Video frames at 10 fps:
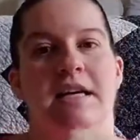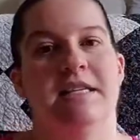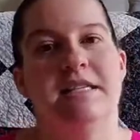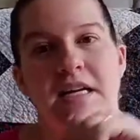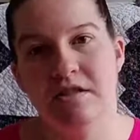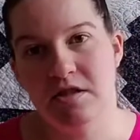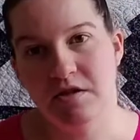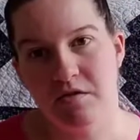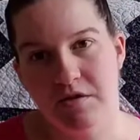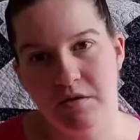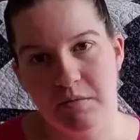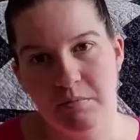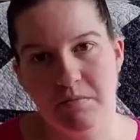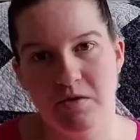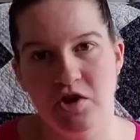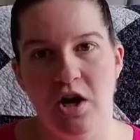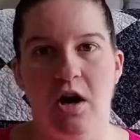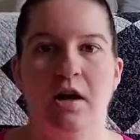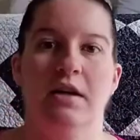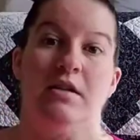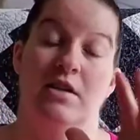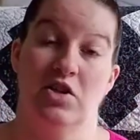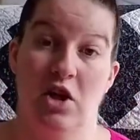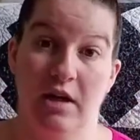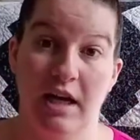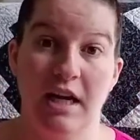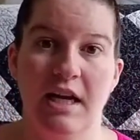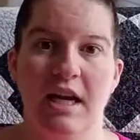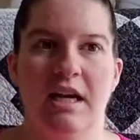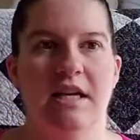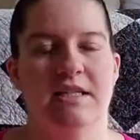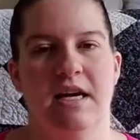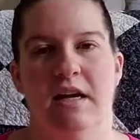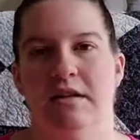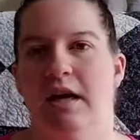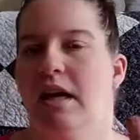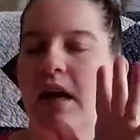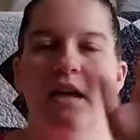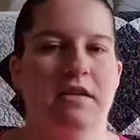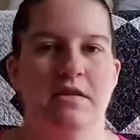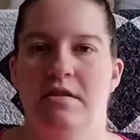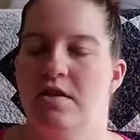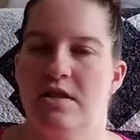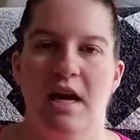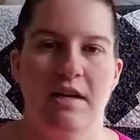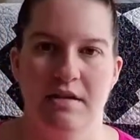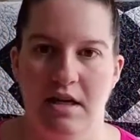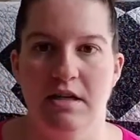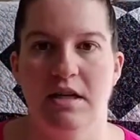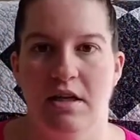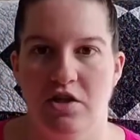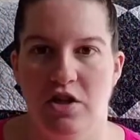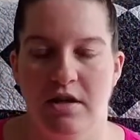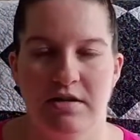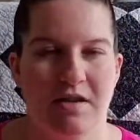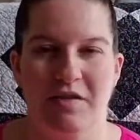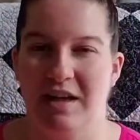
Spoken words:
stencils for chalk. It's got chalk in it. It's got it just has a ton of chalk stuff,